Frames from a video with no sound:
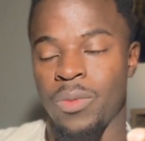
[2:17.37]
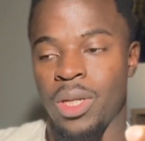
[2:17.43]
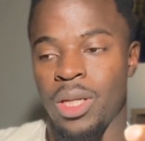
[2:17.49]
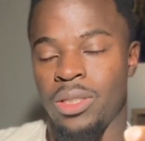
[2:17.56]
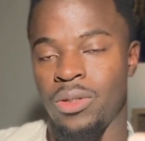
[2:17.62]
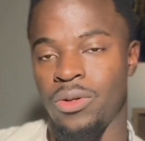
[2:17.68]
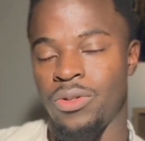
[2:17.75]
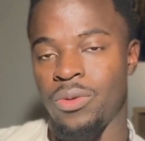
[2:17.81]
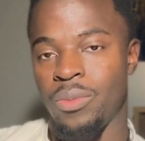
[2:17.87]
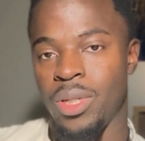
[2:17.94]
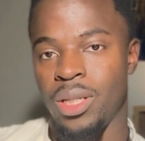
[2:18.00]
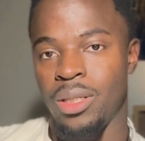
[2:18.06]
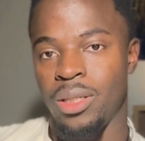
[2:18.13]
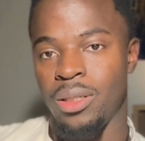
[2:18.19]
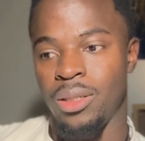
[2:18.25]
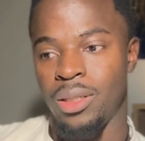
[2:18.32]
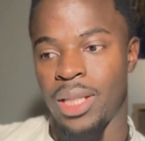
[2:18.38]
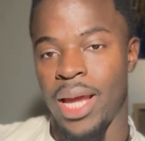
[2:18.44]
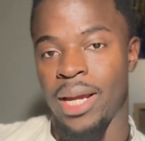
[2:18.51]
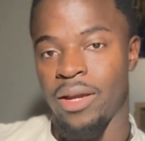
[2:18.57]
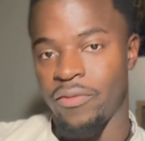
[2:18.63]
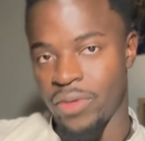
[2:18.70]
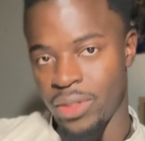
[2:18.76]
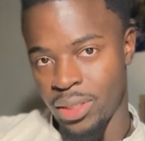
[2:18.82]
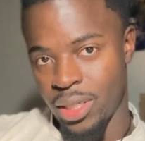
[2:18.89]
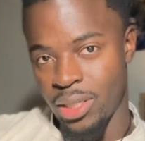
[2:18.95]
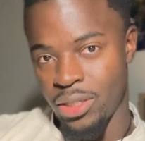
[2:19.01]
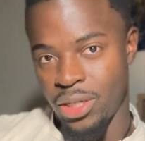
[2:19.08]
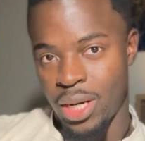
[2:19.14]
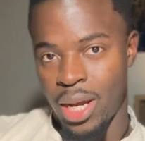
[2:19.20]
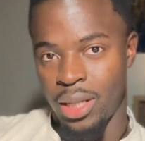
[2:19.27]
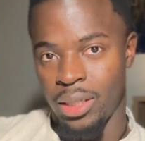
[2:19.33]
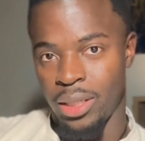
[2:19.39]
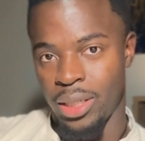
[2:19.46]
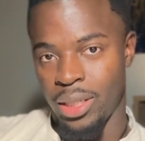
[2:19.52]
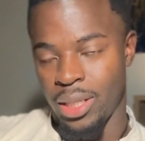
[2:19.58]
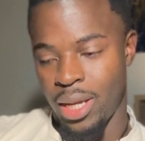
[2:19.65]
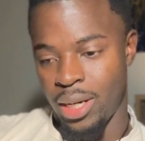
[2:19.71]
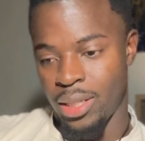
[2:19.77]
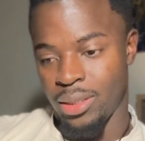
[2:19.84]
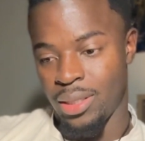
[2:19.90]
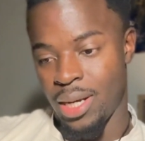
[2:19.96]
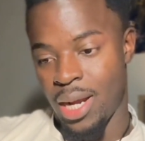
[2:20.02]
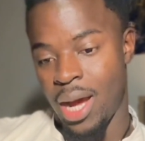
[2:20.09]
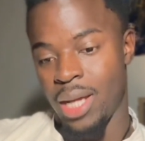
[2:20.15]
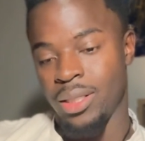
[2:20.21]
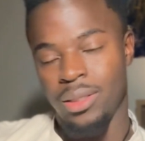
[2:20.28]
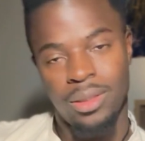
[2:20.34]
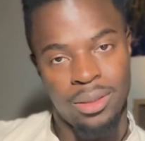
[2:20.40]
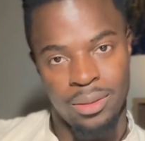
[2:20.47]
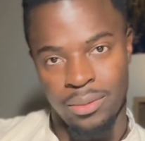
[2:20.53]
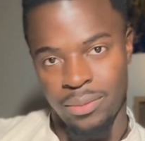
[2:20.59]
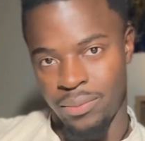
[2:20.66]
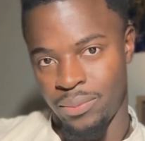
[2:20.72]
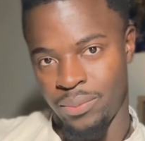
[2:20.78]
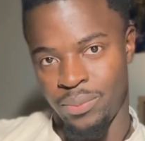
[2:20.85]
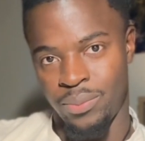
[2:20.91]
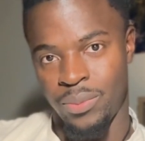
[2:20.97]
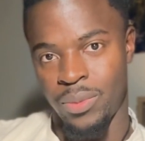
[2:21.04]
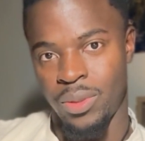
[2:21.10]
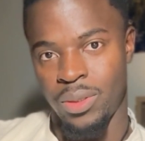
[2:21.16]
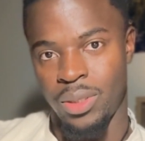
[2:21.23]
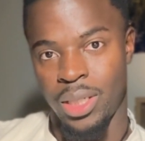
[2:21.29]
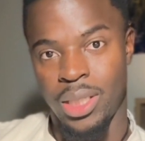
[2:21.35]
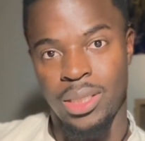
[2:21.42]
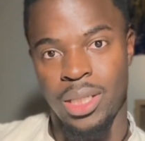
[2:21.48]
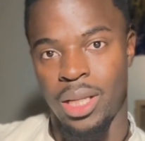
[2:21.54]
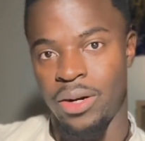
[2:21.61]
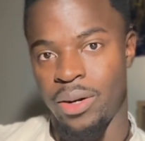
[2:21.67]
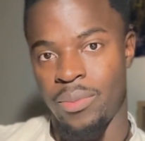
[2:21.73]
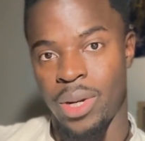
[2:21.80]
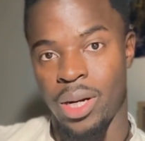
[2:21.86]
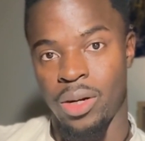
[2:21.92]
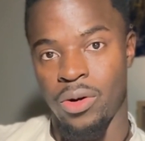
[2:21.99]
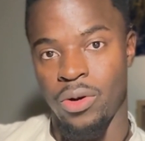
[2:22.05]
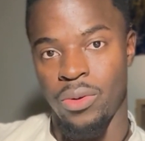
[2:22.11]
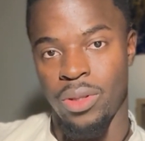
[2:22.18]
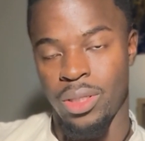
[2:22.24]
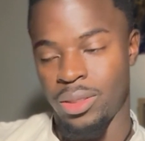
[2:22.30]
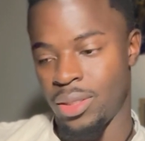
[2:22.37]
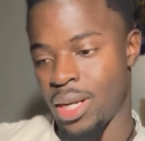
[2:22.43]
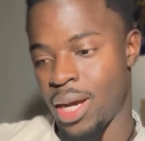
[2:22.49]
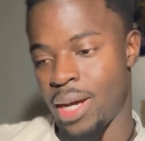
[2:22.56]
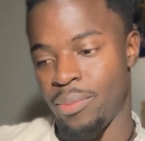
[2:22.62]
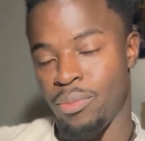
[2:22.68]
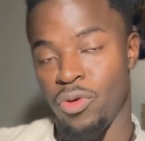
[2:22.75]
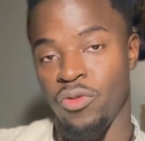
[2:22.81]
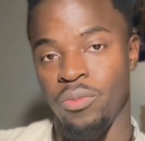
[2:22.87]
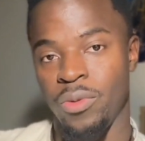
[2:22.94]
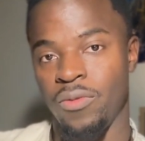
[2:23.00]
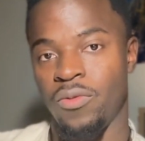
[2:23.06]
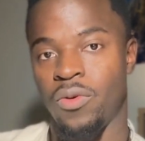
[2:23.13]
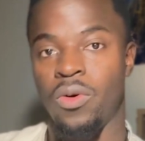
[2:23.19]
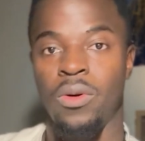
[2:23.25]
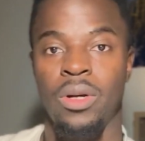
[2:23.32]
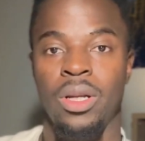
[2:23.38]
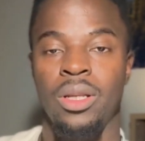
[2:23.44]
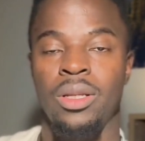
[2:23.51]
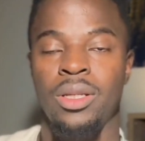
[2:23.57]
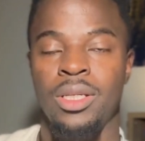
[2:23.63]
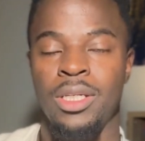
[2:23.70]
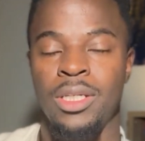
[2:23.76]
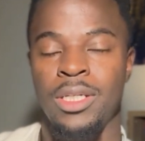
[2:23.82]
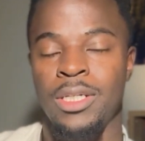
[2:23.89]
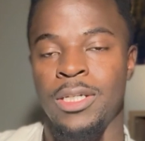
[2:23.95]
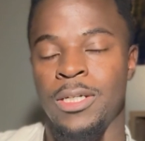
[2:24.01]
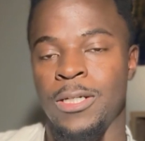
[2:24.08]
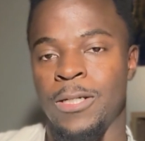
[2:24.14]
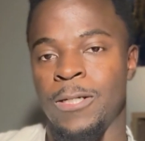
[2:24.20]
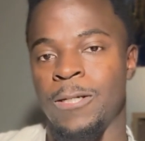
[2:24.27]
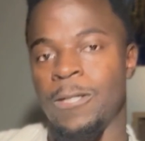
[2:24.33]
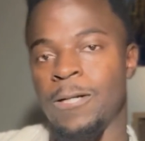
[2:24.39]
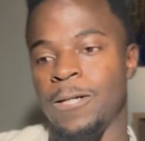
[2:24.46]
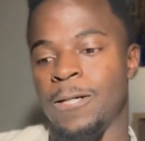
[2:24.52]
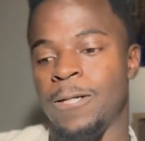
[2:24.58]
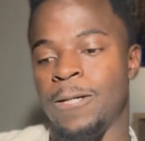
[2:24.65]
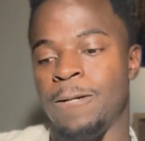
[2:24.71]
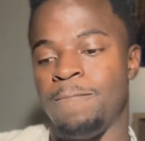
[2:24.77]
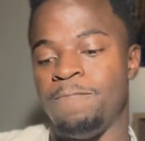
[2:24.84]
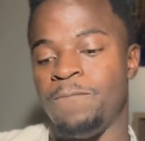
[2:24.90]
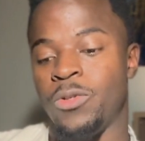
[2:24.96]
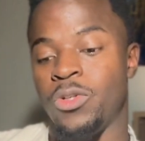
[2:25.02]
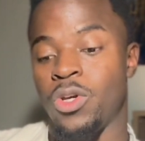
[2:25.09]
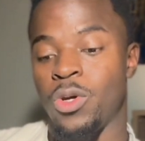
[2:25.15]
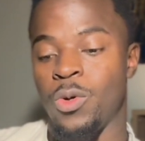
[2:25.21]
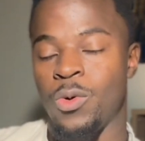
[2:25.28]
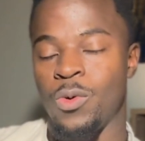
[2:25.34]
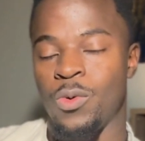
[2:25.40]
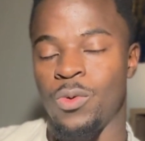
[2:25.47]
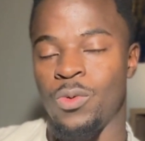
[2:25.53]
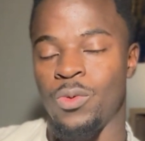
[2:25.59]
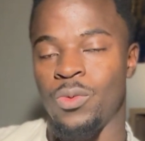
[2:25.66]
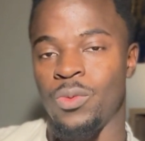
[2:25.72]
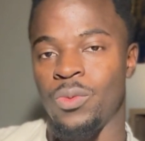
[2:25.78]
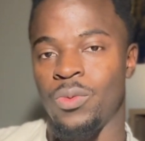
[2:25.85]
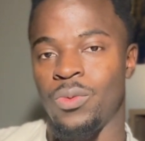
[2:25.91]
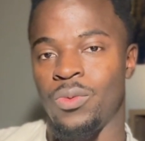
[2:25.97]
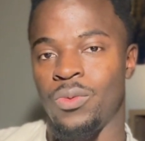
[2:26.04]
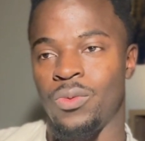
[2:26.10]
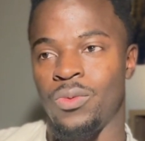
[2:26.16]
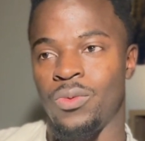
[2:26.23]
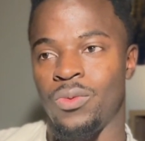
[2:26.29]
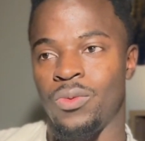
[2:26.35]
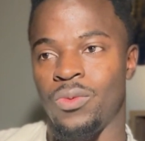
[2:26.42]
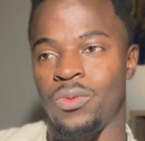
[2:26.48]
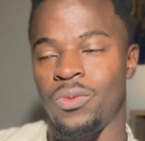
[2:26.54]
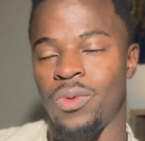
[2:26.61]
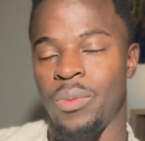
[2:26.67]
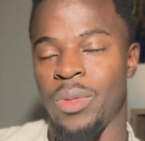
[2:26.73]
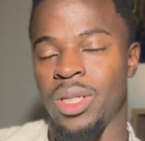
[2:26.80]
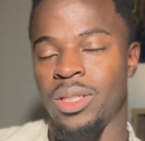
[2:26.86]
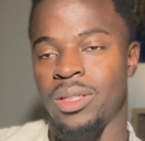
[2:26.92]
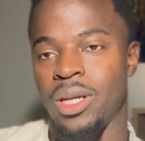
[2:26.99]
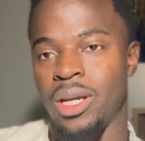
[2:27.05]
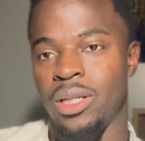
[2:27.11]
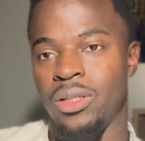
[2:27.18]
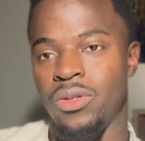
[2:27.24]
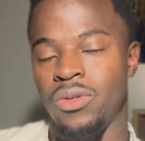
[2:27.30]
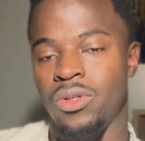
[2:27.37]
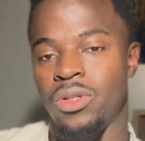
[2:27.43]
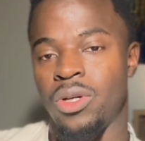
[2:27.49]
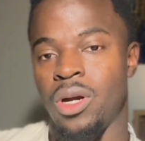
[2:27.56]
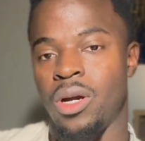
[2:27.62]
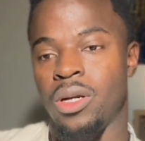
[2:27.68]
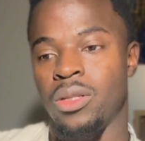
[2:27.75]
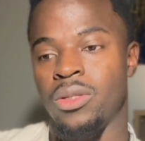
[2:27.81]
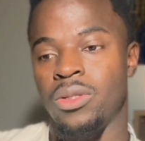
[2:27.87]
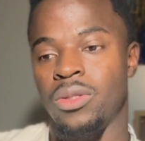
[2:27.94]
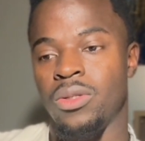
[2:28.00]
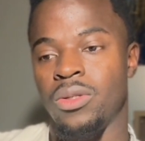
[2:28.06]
It's also been lack of intentionality that has not accelerated my growth. It's not moved me forward. Um, so I'm excited to start